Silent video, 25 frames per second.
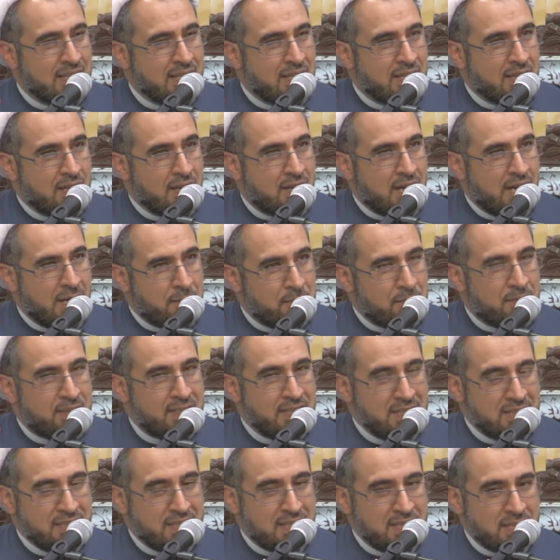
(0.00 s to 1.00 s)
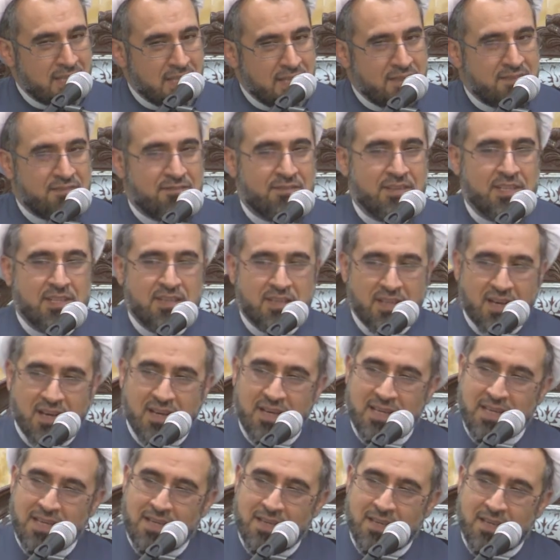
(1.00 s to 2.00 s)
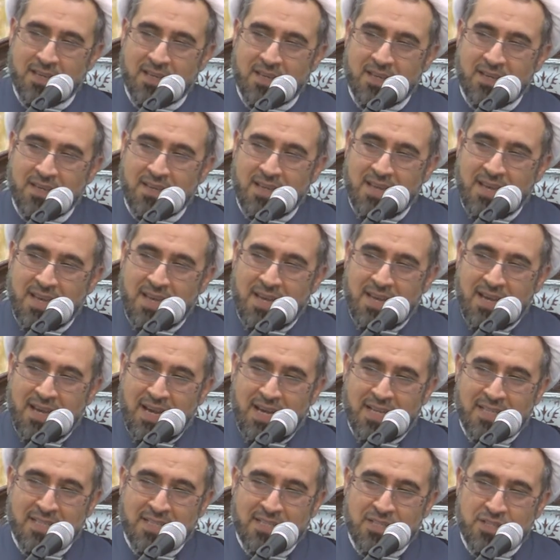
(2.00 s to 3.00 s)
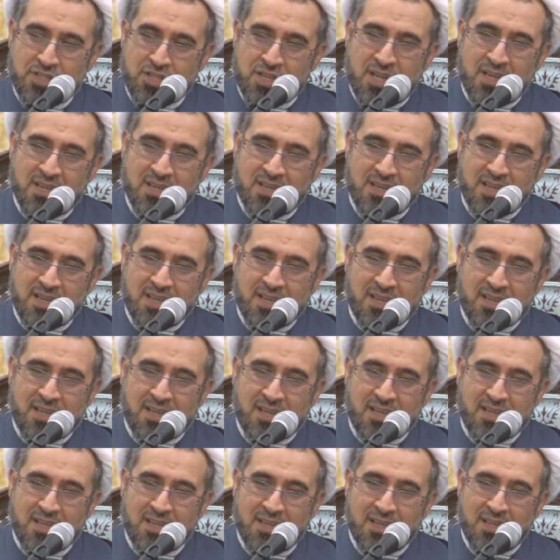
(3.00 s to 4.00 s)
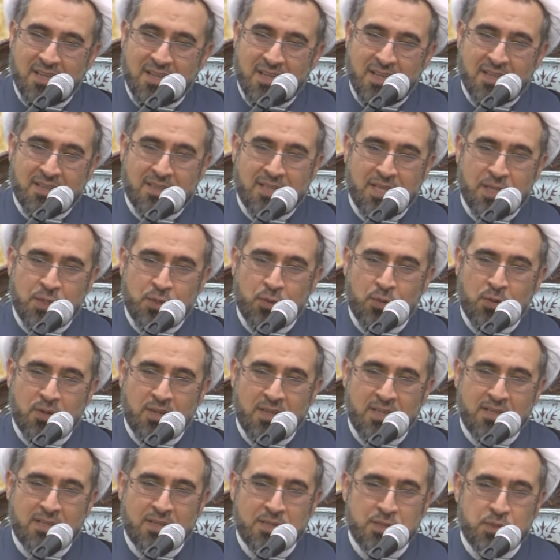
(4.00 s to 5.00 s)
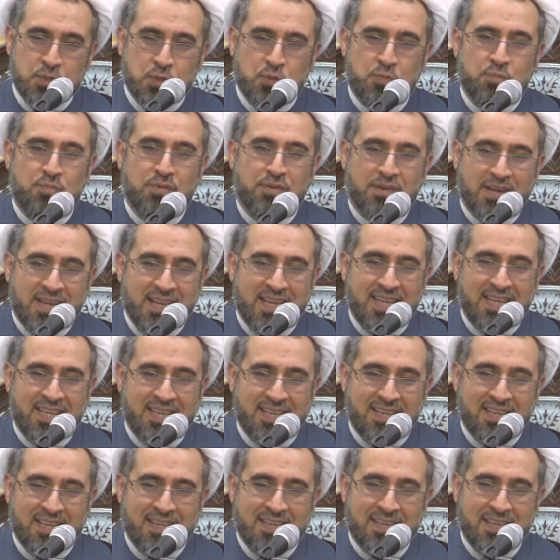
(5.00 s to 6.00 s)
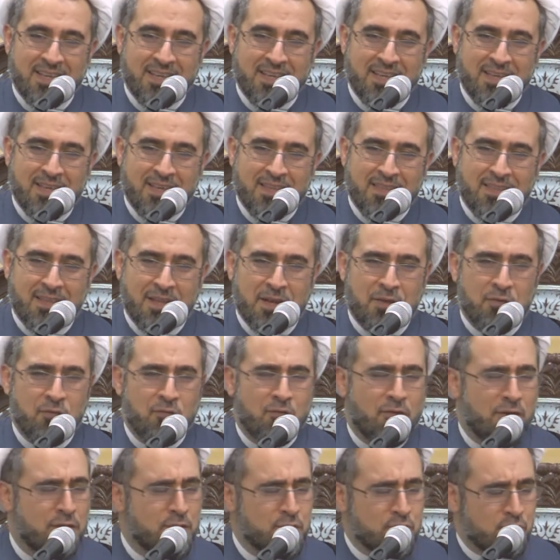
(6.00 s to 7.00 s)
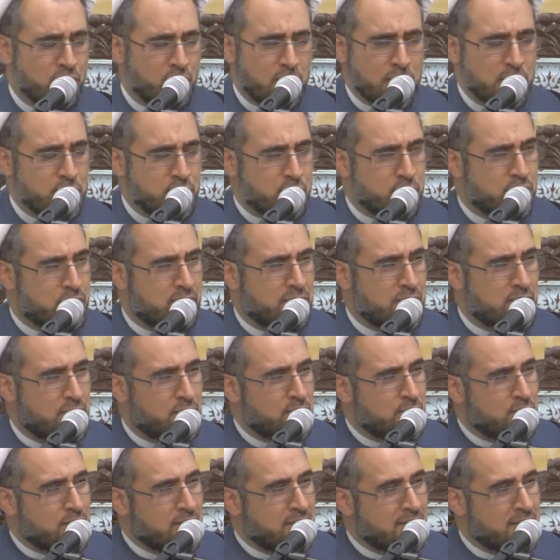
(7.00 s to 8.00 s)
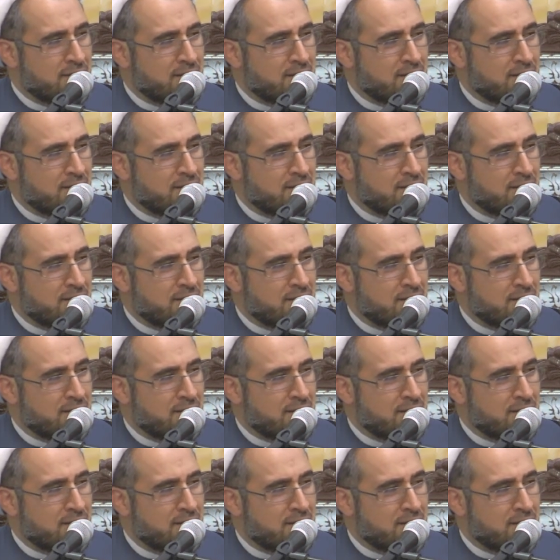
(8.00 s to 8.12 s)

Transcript: I'm thinking if we die and in Jannah they don't let us to pray, then what should we do there?